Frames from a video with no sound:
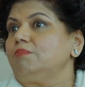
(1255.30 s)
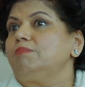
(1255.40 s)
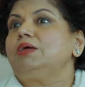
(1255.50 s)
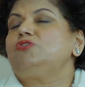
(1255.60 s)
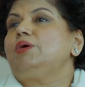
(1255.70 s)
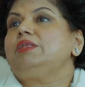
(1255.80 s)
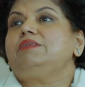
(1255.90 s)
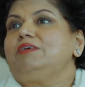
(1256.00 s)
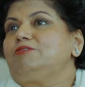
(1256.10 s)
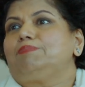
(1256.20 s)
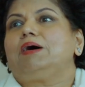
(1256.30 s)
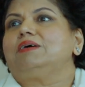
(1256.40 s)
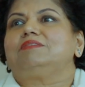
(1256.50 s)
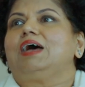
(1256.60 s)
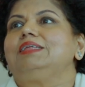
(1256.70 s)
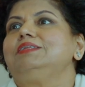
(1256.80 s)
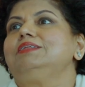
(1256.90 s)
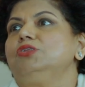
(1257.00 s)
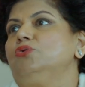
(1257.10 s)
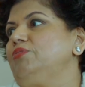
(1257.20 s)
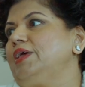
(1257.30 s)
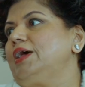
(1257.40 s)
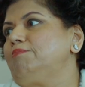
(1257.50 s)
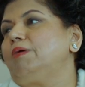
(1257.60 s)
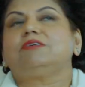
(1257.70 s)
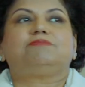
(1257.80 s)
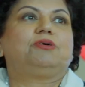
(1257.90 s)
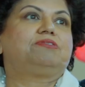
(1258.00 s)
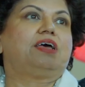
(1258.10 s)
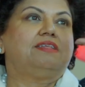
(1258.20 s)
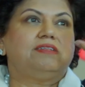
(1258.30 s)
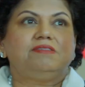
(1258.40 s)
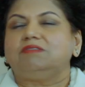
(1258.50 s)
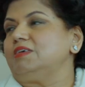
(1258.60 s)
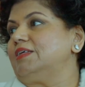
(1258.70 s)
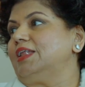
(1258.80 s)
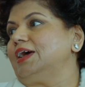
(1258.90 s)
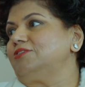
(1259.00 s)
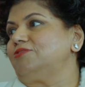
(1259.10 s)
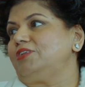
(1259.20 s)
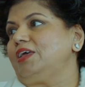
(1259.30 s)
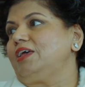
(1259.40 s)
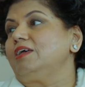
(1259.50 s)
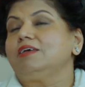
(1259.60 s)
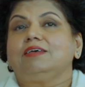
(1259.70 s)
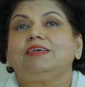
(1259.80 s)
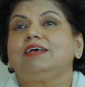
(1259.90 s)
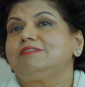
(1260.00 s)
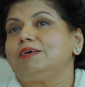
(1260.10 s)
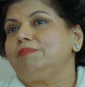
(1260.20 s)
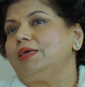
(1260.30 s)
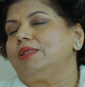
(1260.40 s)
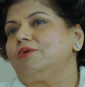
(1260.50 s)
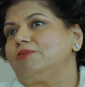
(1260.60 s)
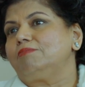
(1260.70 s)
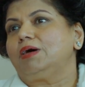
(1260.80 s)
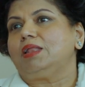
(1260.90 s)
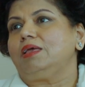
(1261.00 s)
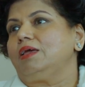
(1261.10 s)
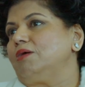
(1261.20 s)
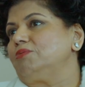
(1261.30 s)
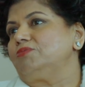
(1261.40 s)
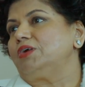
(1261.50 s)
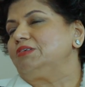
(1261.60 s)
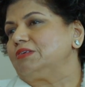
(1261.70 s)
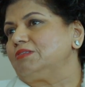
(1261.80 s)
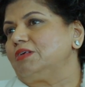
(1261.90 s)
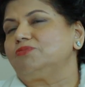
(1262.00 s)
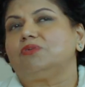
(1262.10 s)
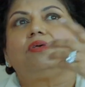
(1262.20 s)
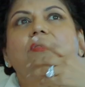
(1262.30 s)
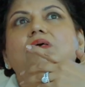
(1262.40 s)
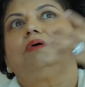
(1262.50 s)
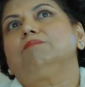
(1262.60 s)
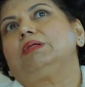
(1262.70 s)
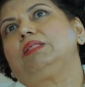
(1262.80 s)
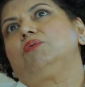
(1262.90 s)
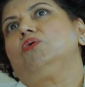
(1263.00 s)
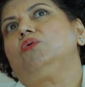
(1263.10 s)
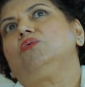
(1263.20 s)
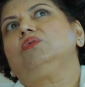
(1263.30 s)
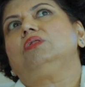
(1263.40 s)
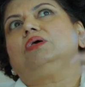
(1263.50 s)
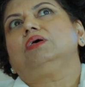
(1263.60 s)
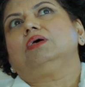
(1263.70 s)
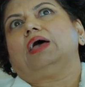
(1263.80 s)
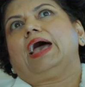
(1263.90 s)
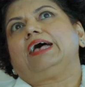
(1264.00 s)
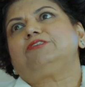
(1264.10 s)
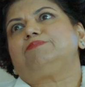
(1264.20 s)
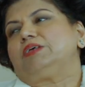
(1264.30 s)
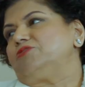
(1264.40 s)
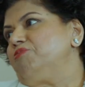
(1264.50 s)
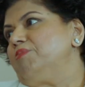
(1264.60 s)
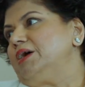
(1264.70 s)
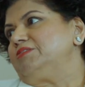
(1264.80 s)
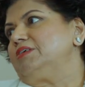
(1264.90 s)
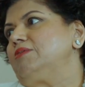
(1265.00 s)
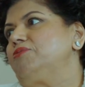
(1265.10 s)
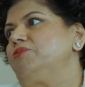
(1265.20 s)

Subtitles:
my 20s passed. I didn't know they had passed because I didn't see the light of day. Yes, I made a lot of money. I was very successful. But there were whole aspects of myself